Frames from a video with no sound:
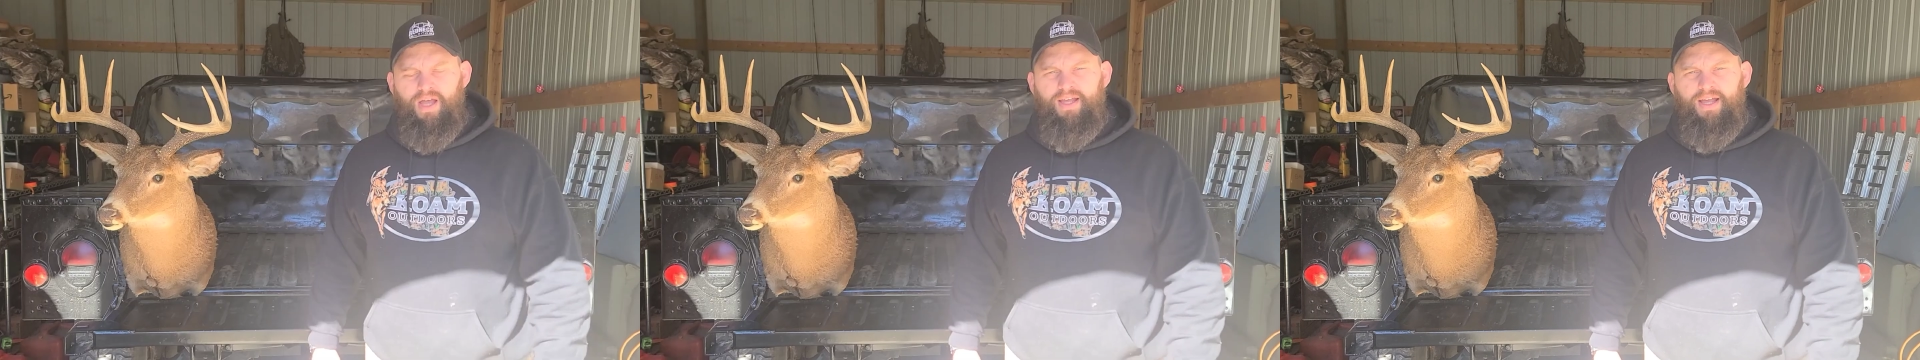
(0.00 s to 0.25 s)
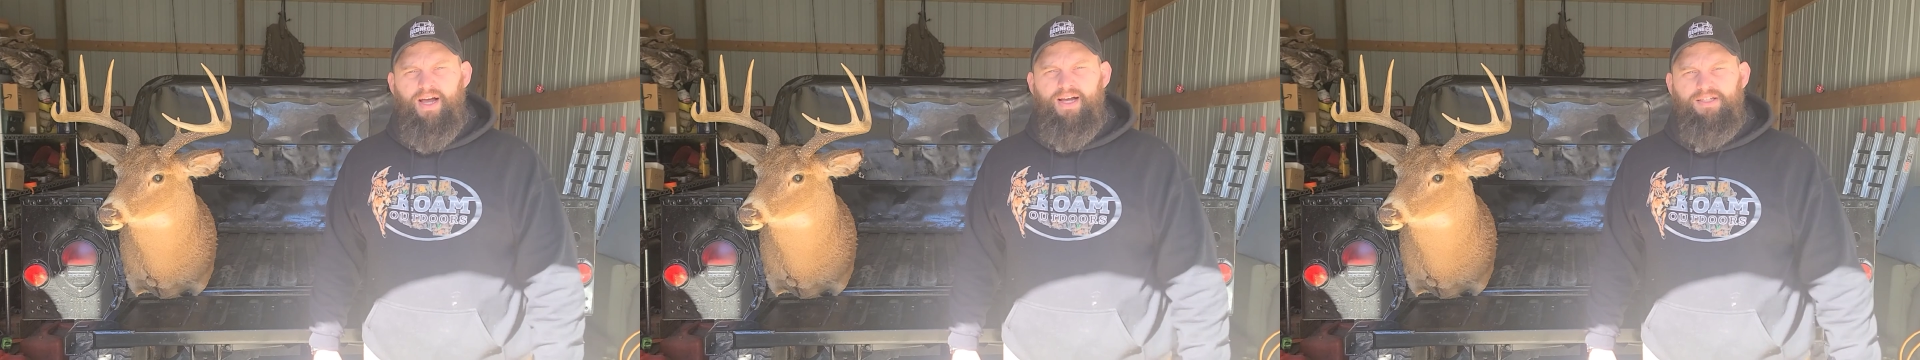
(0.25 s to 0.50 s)
Hey
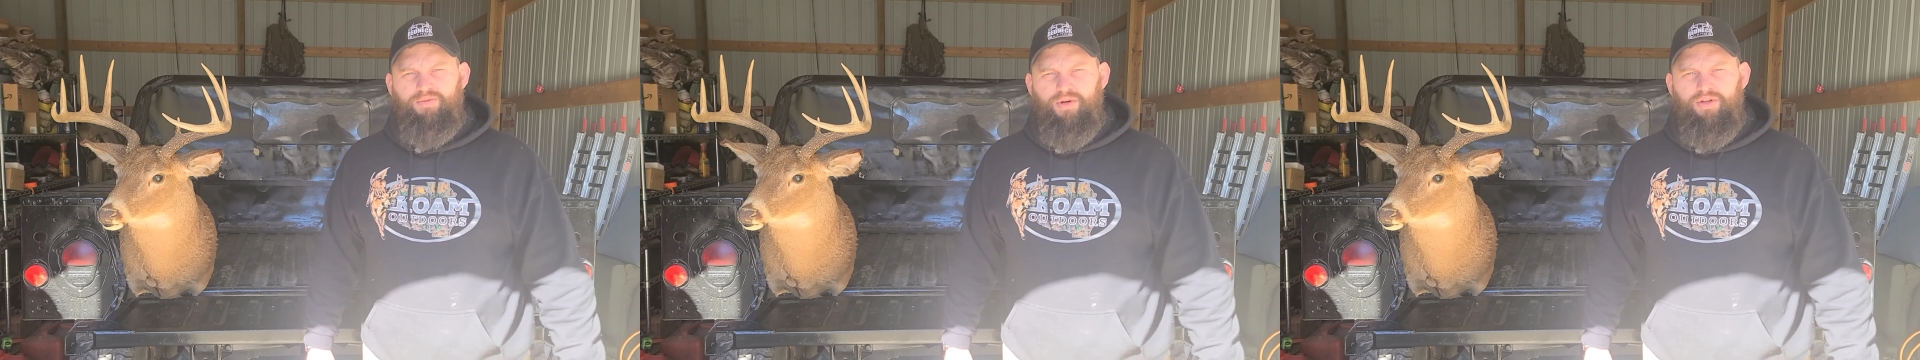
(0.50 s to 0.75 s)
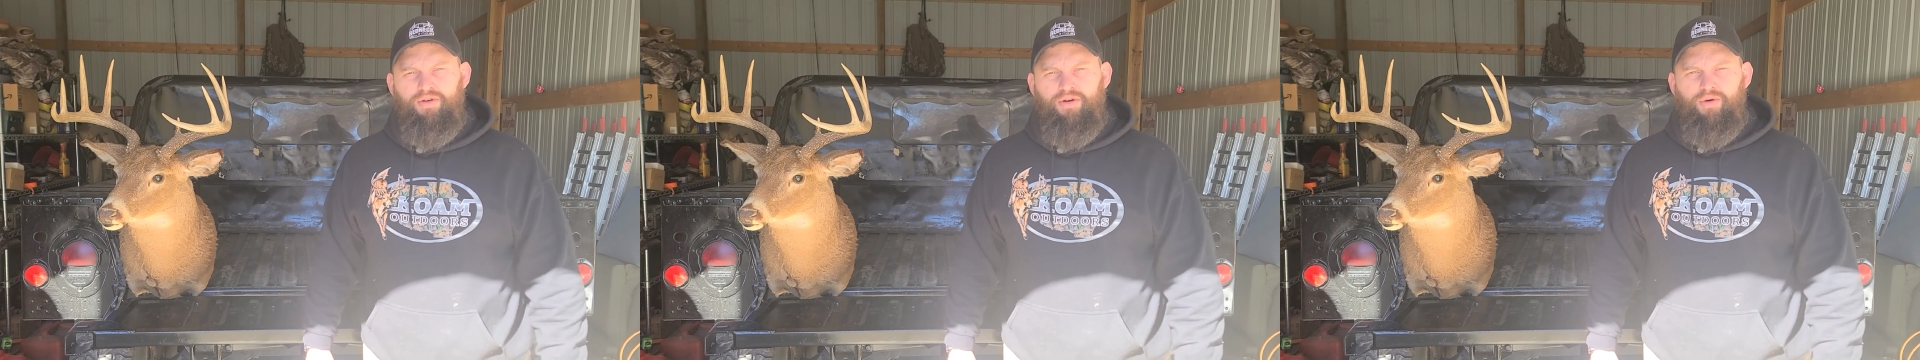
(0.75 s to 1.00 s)
guys, we're
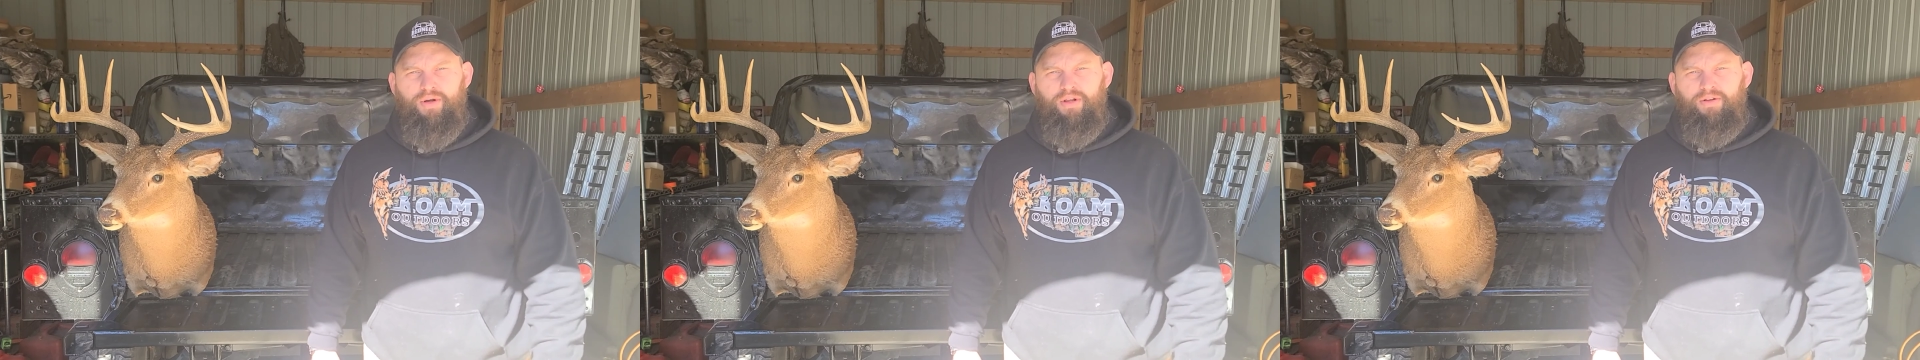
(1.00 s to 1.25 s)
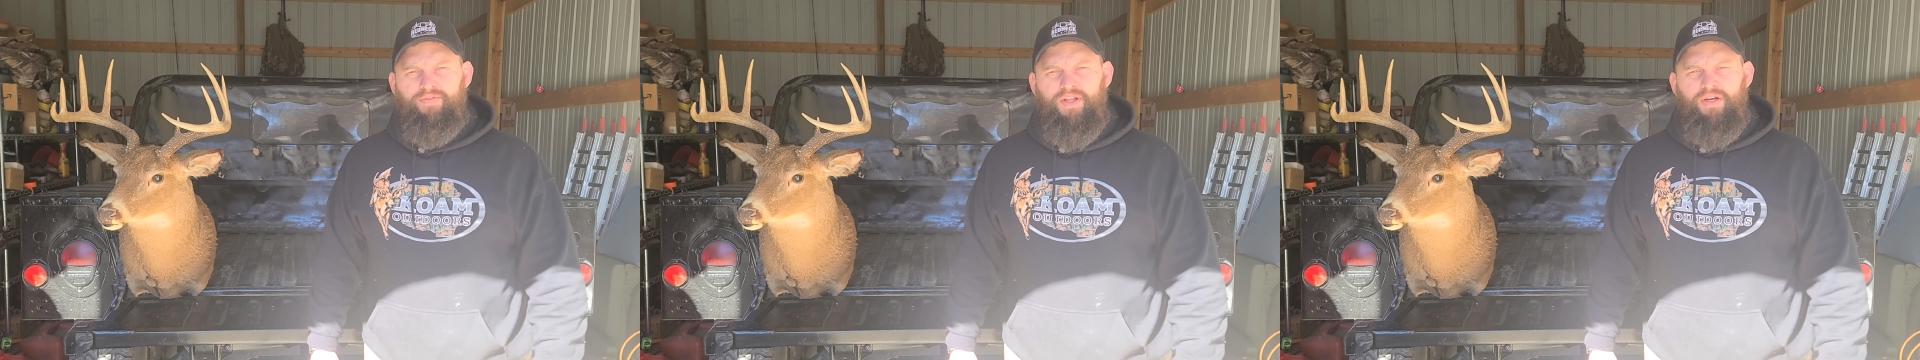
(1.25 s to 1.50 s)
going to do a quick
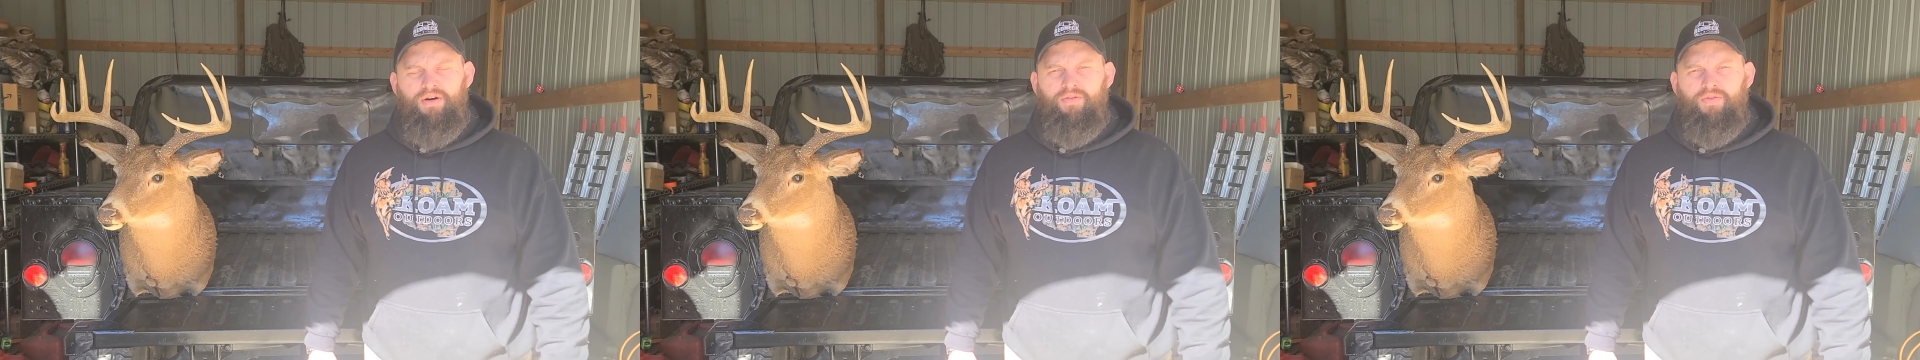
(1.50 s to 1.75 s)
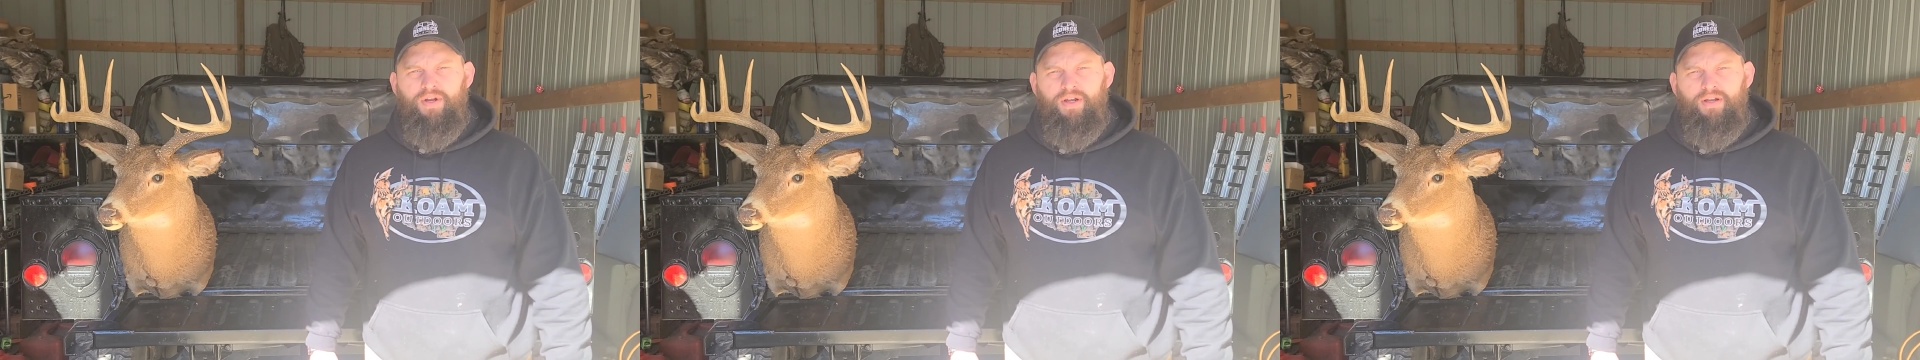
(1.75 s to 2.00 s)
little video
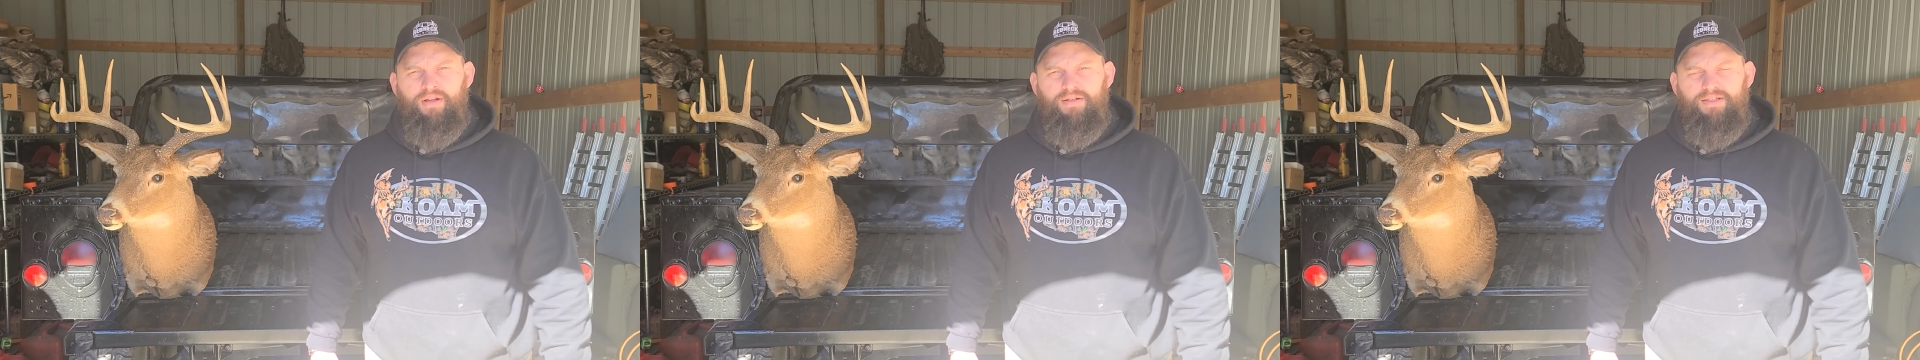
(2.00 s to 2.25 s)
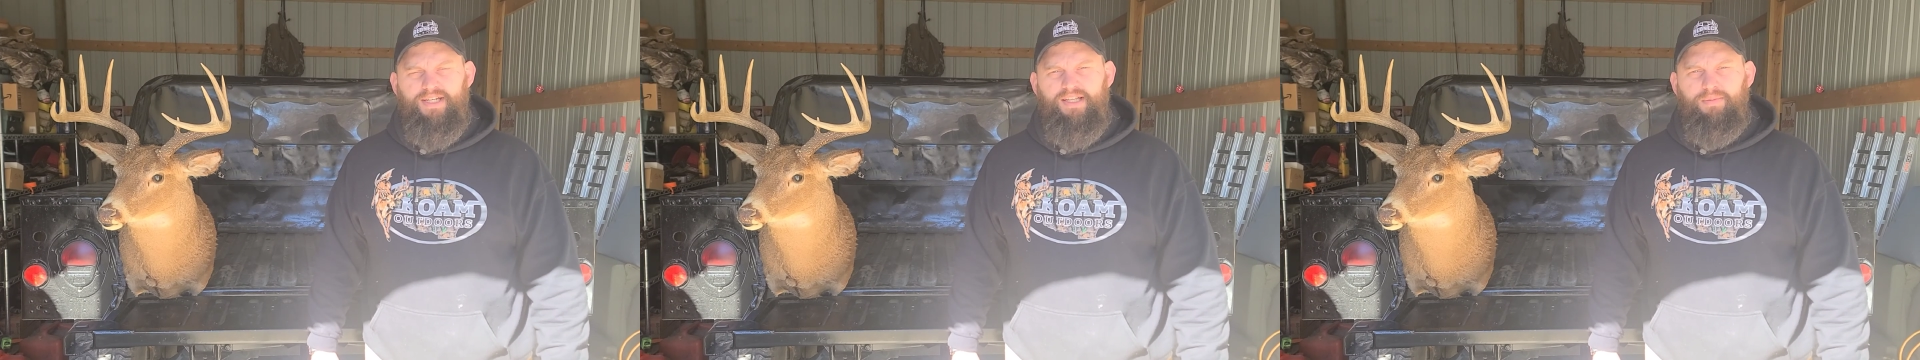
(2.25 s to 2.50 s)
over
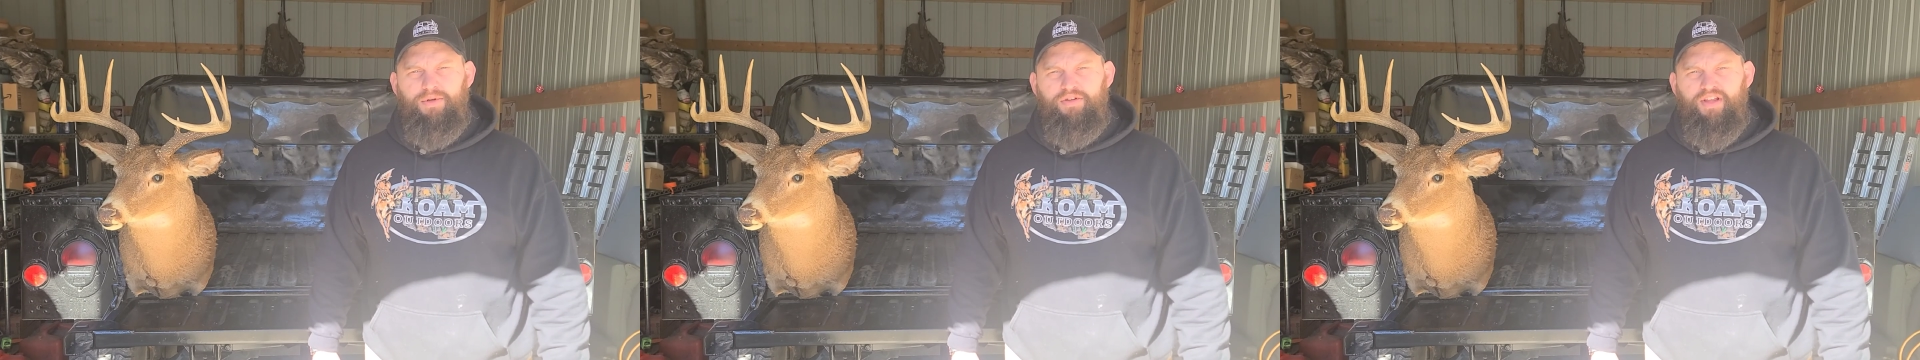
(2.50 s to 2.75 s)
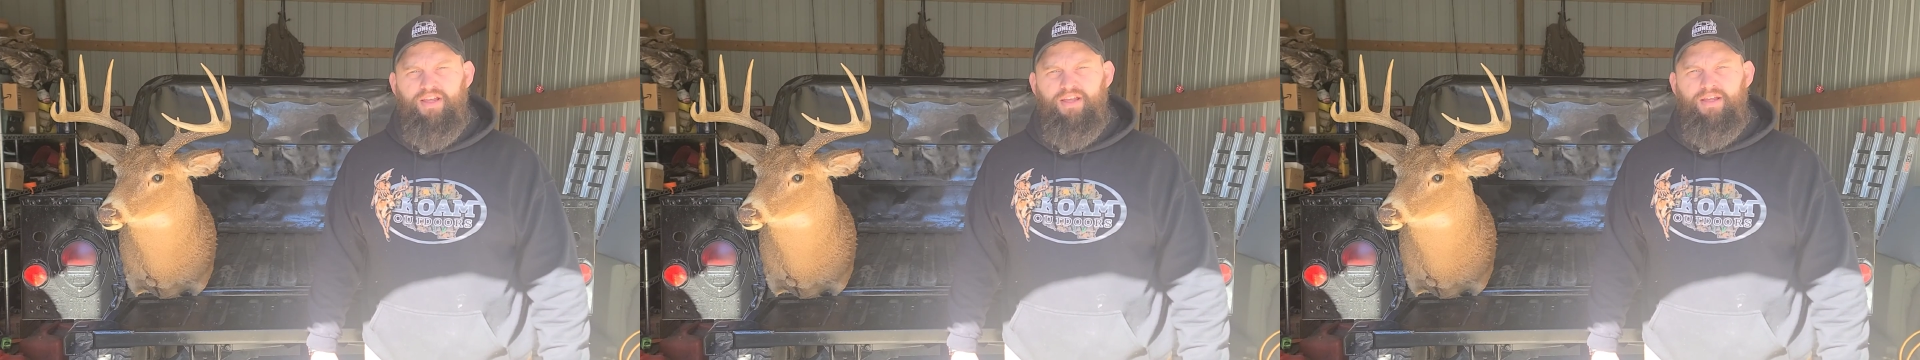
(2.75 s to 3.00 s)

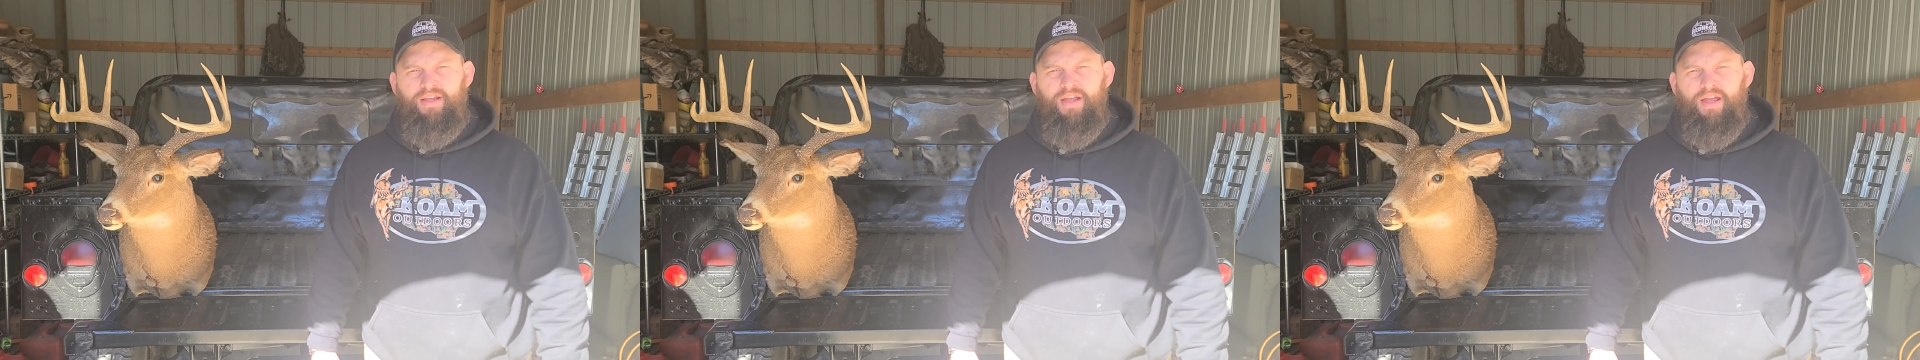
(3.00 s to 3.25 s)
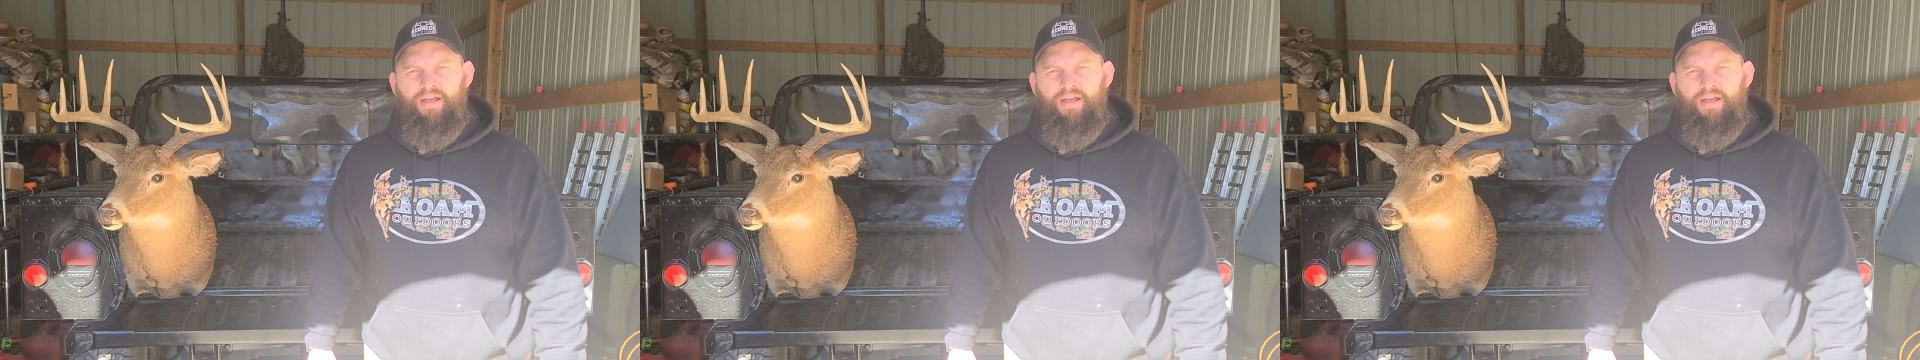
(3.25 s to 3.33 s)
CWD,